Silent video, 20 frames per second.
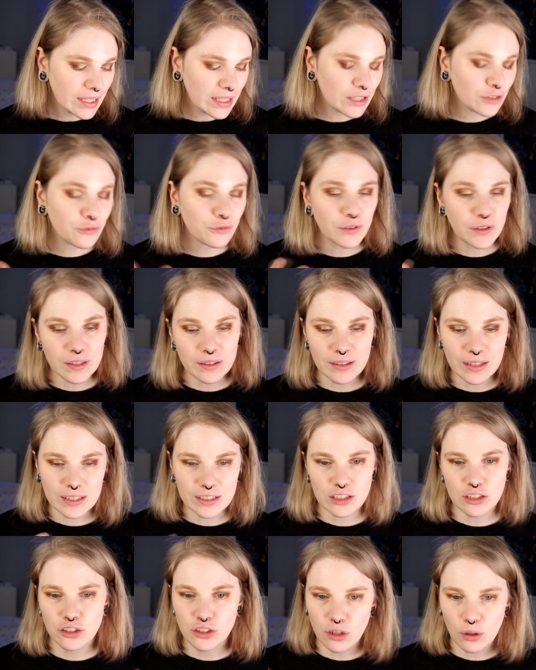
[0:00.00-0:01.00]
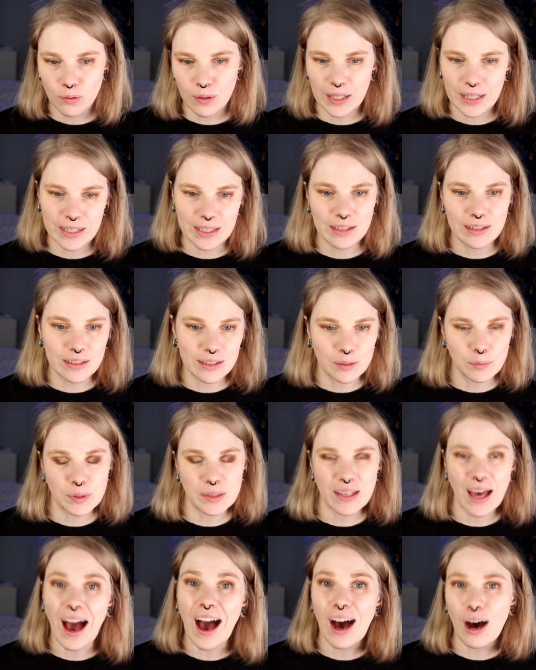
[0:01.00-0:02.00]
it feels like you know like a little
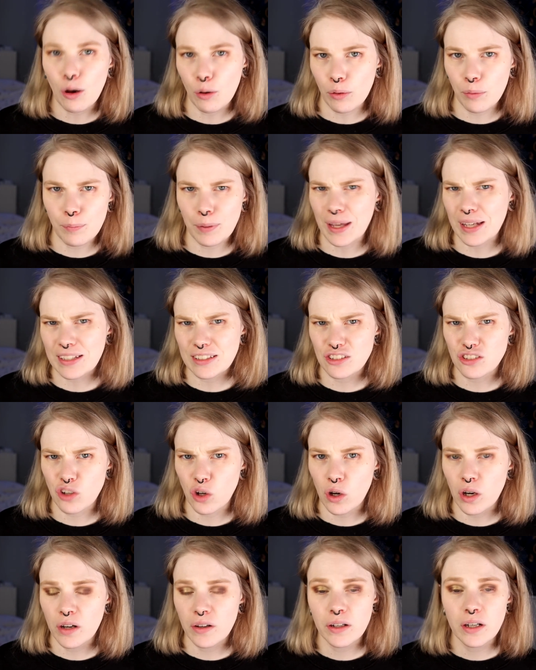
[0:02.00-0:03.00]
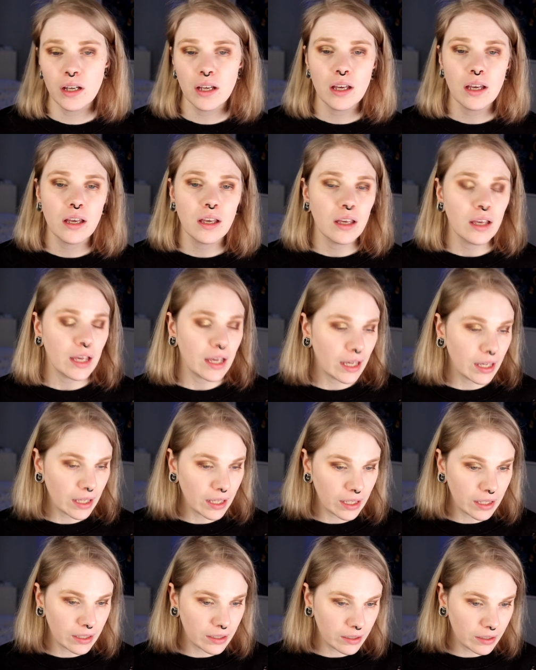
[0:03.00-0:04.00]
bit how the palettes are.
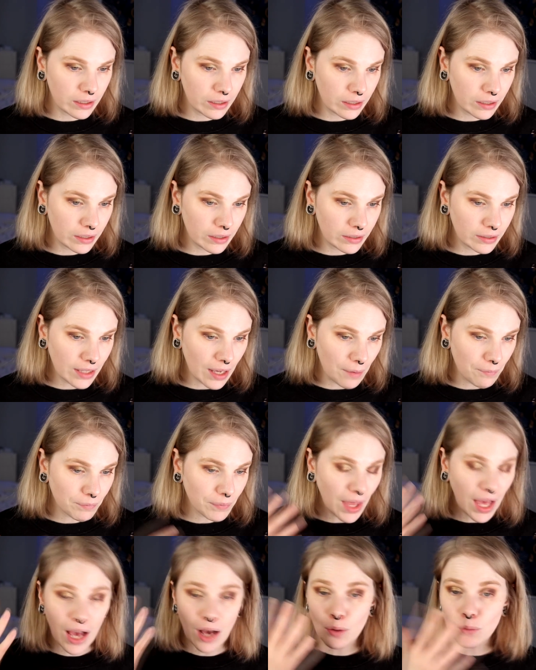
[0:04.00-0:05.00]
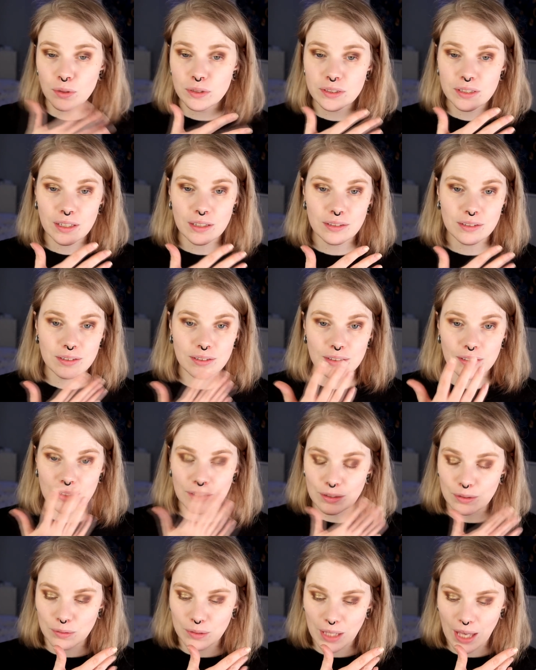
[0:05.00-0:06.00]
And uh, yeah, I will
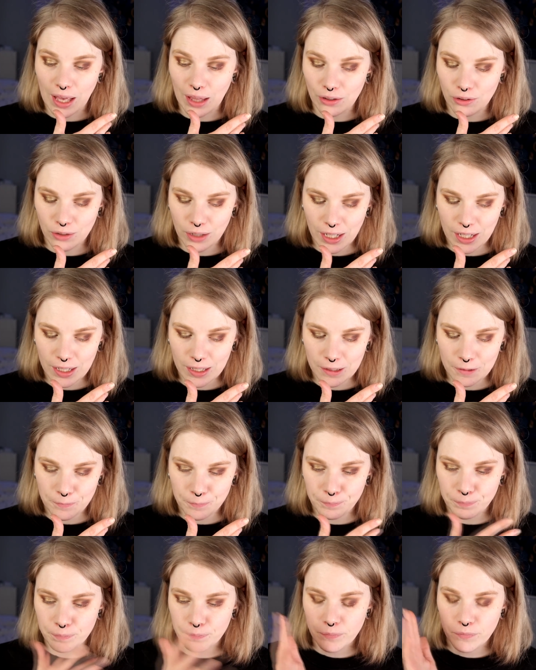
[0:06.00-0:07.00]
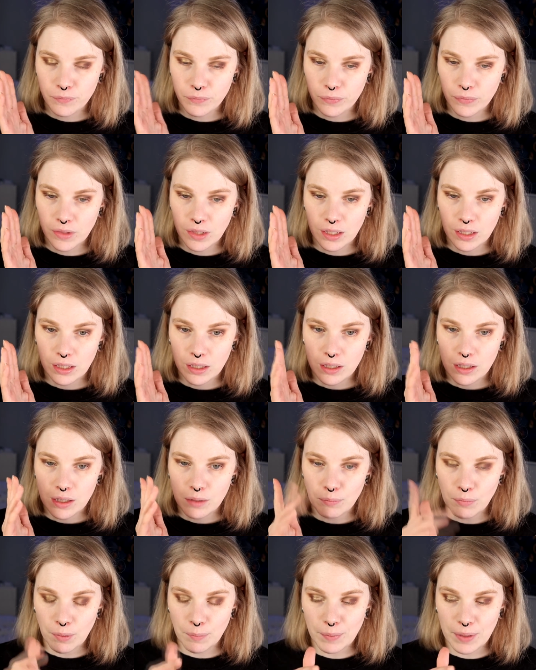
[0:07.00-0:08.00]
just do the other eye,
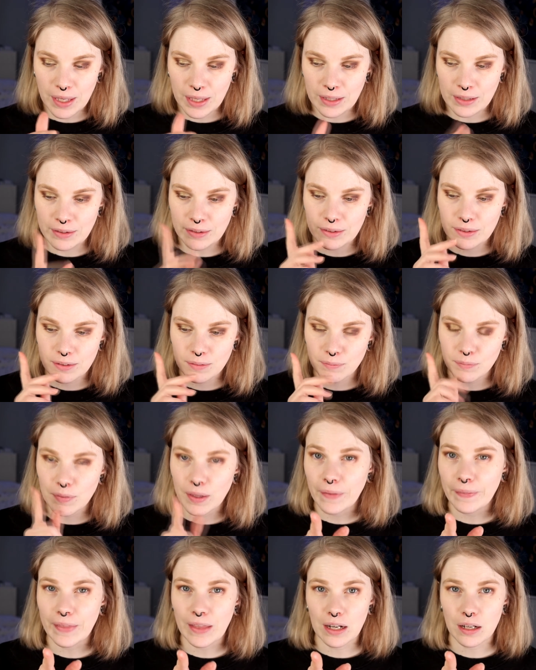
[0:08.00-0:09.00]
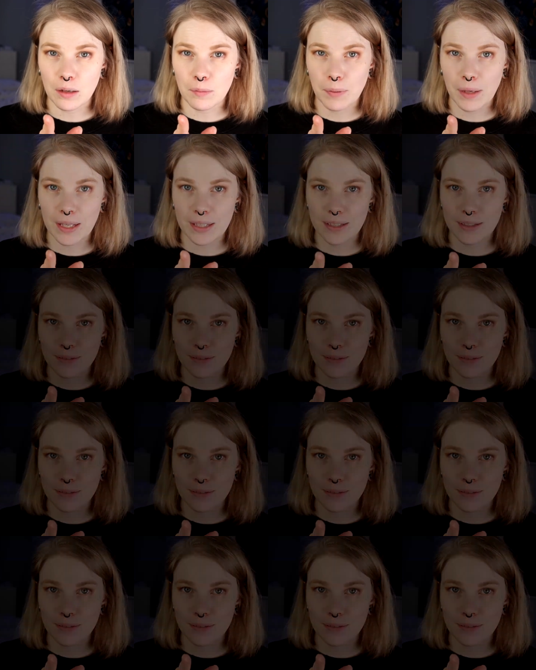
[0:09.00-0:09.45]
my base, and then I'll come back.